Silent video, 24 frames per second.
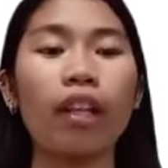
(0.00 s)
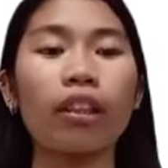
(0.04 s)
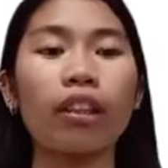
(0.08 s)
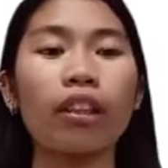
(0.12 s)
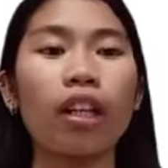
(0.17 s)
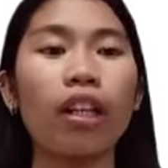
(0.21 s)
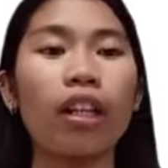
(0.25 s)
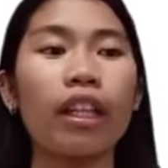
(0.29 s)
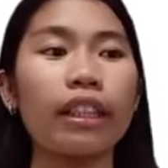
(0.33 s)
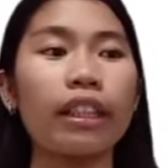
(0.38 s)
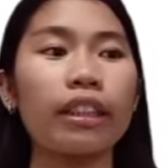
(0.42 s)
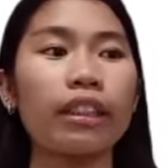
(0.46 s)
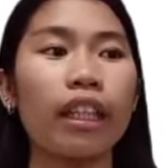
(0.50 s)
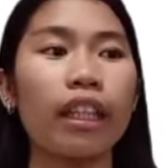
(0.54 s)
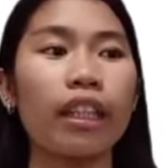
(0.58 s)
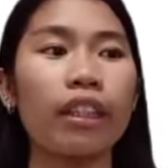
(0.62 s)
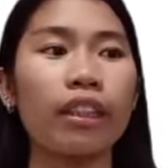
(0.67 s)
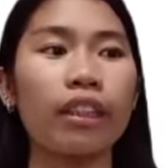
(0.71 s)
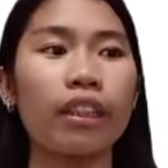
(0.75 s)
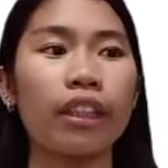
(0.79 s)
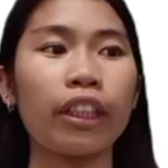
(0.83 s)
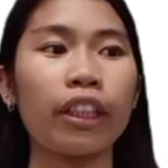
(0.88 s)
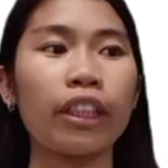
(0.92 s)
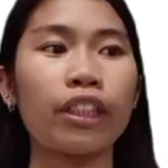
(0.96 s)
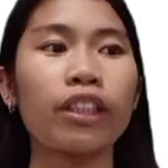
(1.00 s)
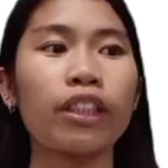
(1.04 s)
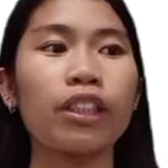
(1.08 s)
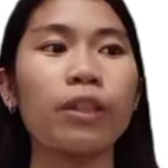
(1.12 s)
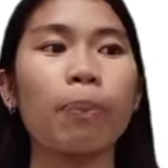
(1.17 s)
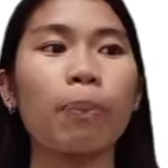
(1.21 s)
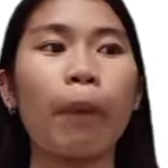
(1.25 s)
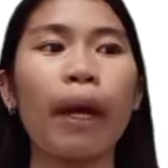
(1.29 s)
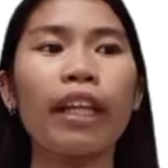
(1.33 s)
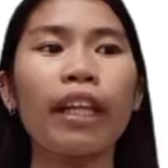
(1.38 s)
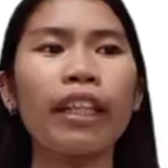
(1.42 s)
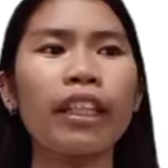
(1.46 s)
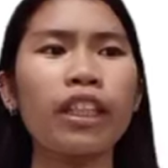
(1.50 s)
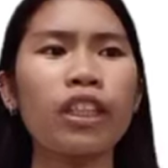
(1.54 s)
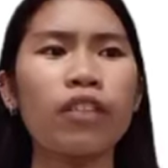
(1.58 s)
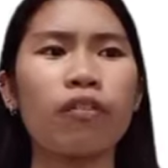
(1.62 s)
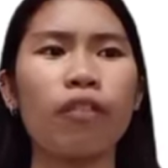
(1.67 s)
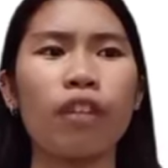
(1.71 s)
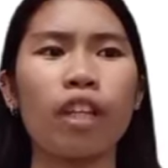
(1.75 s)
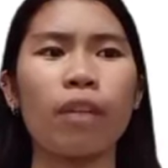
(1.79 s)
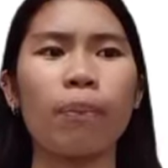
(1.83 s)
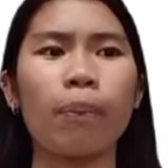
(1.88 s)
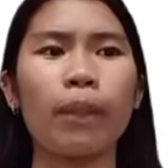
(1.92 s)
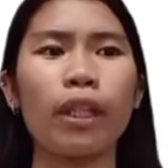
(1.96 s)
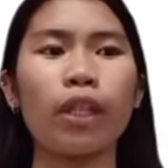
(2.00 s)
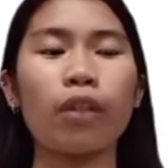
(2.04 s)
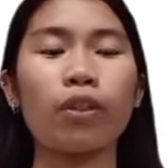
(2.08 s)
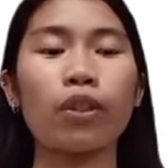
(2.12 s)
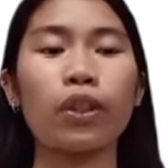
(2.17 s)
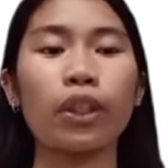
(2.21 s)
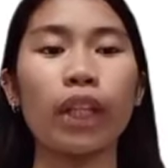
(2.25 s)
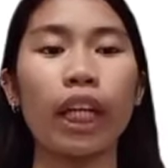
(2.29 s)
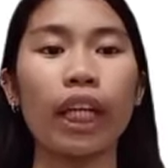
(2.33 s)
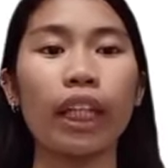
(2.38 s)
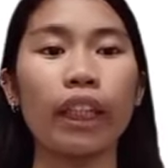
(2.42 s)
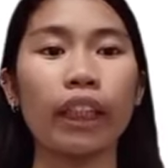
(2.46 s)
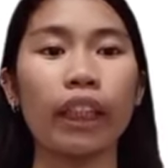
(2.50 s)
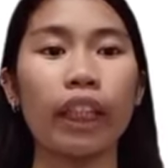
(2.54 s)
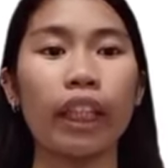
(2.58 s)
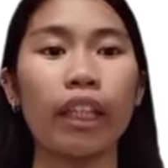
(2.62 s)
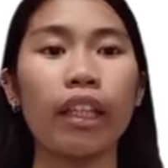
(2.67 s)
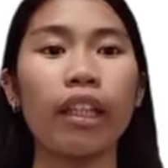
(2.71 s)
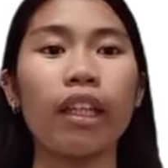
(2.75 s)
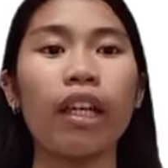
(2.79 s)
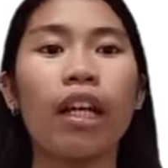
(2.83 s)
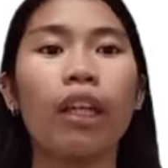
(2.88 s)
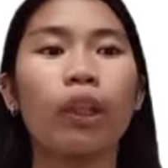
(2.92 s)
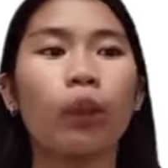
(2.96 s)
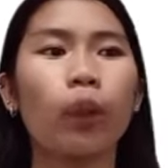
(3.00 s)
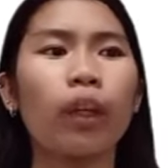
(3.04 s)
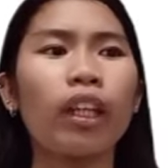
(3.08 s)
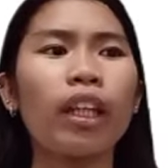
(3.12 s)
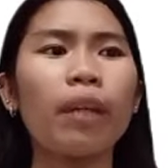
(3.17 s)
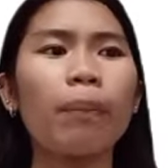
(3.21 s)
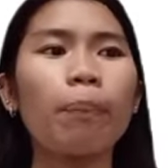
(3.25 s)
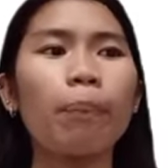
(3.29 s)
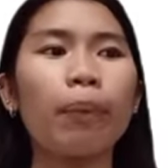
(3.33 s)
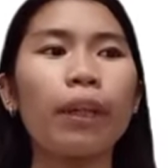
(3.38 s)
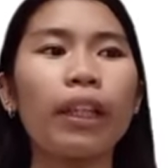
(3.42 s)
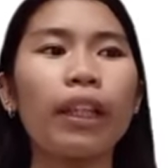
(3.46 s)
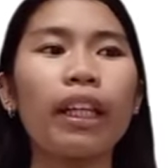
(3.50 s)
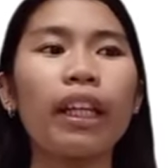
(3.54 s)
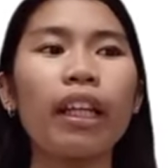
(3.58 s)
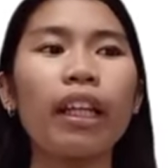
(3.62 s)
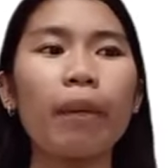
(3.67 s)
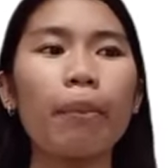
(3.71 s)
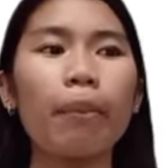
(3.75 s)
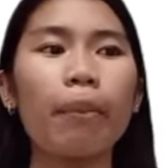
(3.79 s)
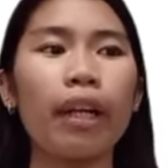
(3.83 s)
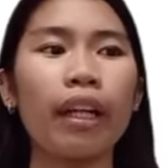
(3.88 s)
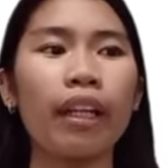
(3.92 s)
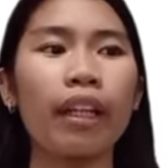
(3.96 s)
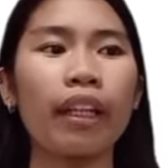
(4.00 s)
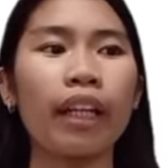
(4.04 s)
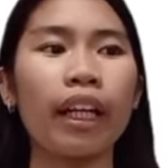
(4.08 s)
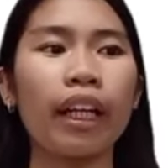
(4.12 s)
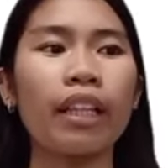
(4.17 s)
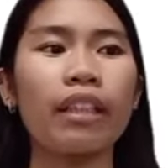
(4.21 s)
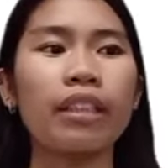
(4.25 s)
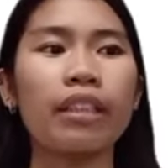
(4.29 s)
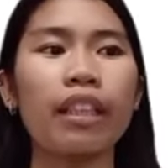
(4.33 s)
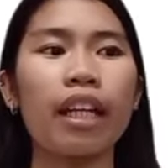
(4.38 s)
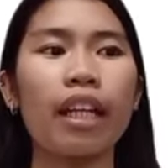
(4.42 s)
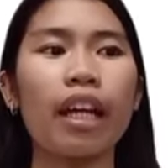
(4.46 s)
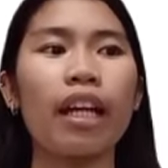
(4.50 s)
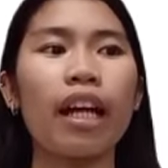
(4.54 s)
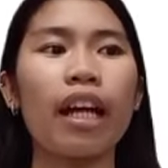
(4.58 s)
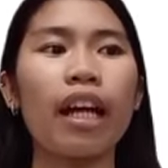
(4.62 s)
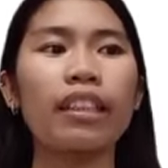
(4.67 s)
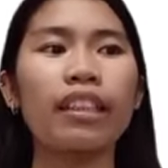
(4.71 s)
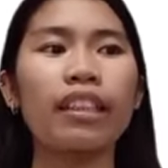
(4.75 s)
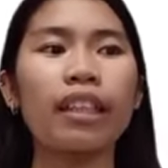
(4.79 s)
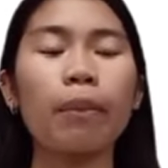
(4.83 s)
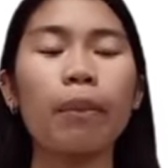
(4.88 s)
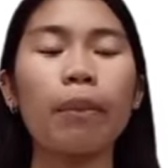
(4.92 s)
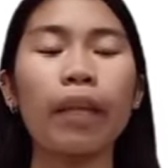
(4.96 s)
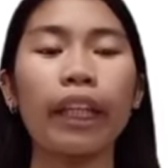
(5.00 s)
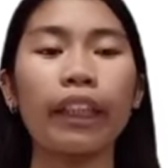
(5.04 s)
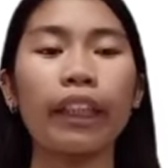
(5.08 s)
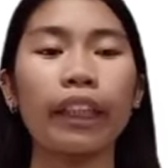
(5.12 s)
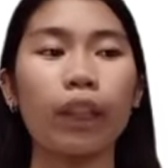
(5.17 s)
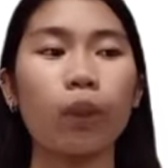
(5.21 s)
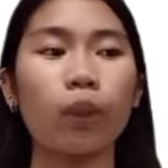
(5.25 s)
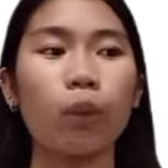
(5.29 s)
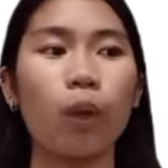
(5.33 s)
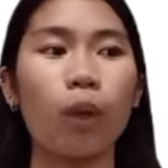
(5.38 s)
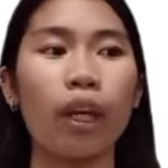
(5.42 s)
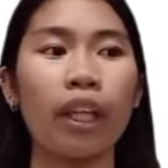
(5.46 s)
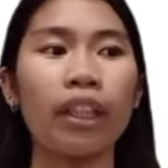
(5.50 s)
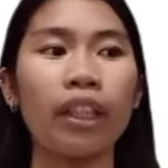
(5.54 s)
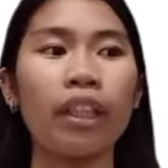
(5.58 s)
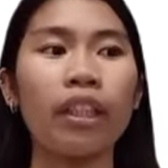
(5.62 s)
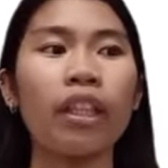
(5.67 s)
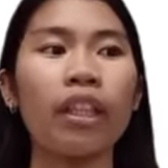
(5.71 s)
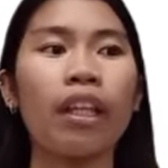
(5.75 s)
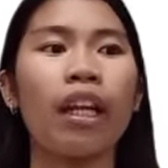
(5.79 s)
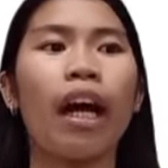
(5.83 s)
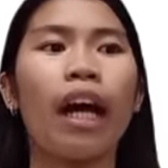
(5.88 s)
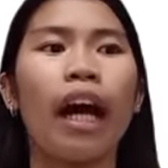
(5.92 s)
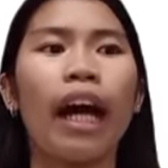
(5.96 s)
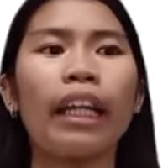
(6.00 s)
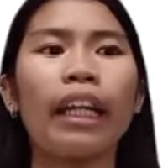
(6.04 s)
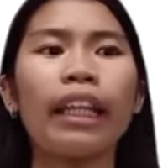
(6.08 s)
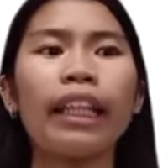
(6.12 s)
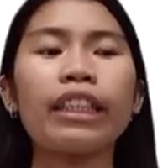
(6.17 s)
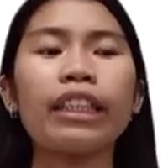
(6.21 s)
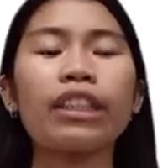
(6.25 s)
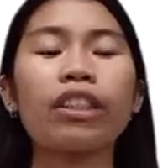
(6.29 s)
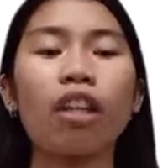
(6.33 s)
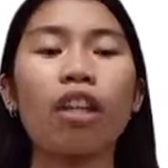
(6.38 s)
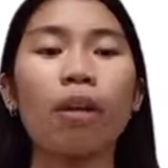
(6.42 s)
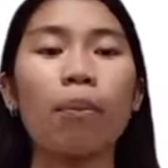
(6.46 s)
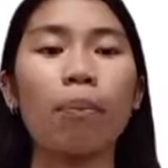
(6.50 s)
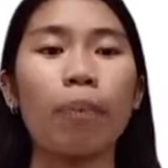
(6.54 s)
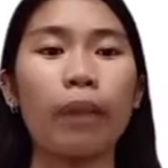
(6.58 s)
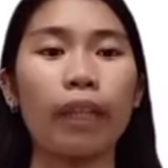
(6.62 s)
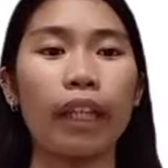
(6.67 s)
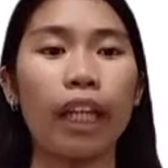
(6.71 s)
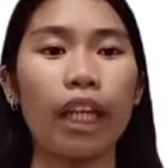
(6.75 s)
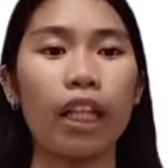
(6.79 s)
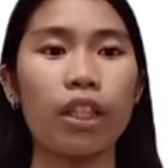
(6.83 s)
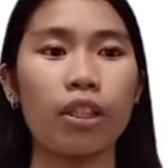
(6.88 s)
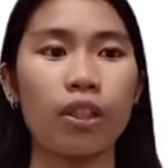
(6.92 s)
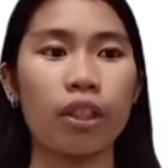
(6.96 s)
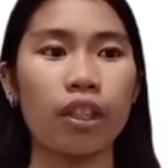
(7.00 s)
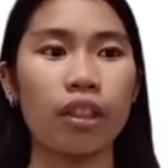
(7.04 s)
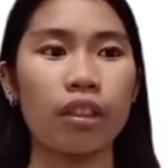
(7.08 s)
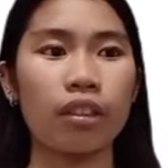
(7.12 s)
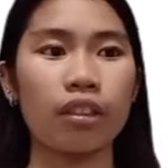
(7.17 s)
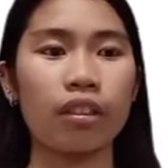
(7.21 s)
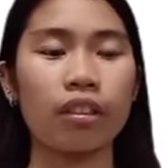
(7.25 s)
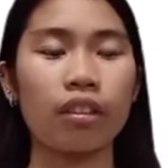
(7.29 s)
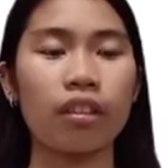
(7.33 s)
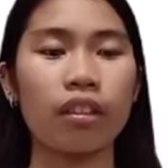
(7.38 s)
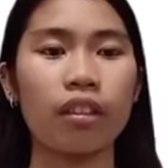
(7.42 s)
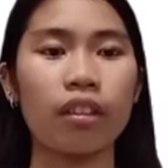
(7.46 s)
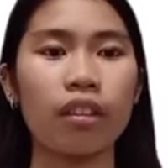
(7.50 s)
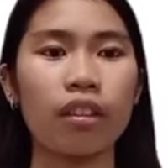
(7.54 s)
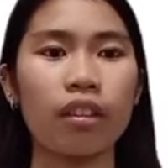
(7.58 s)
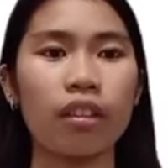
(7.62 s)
Catholic-centered Spanish-Filipino society to an Imperial American's assimilated one and its complications.